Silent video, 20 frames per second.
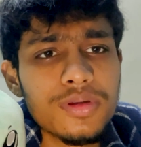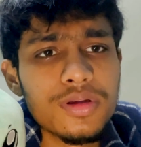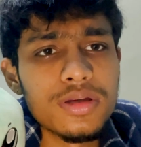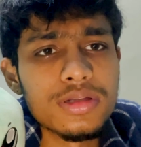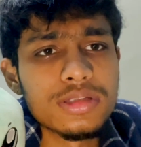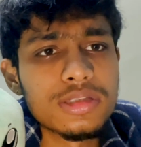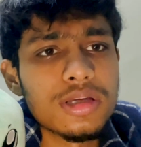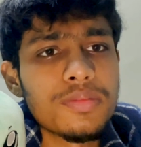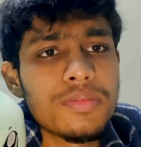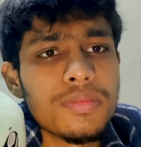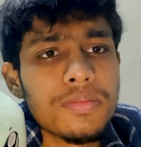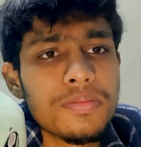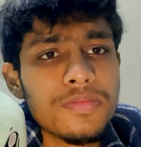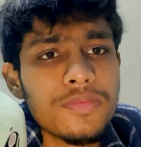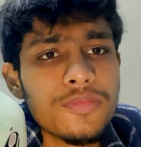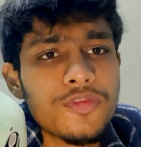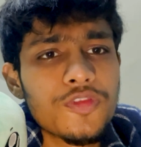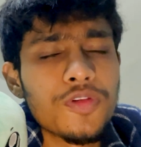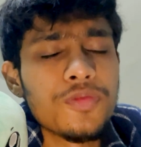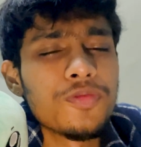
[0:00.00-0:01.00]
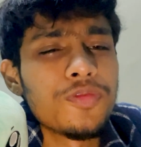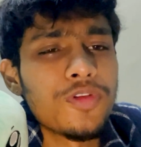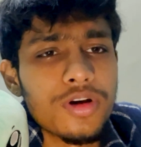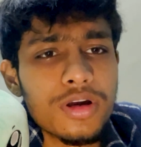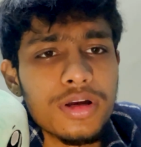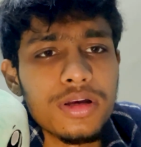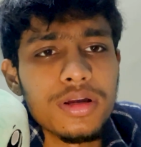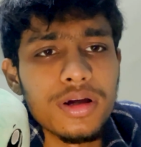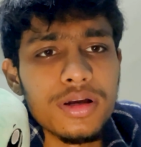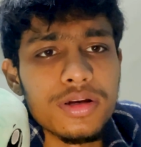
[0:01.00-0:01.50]
some from
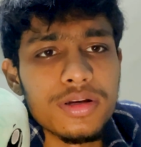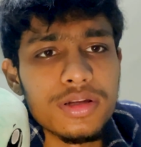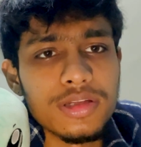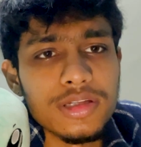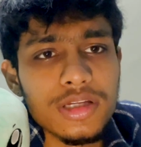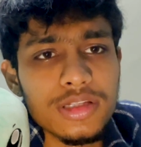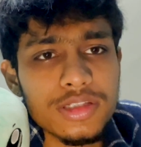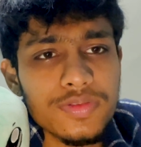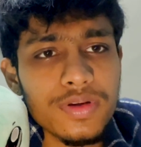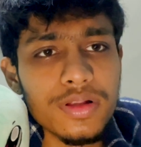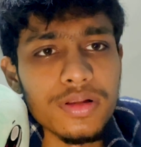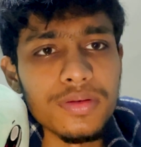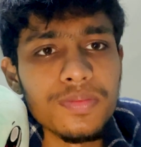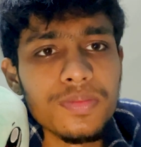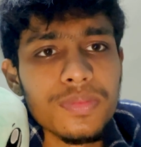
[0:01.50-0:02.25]
foreign countries as well.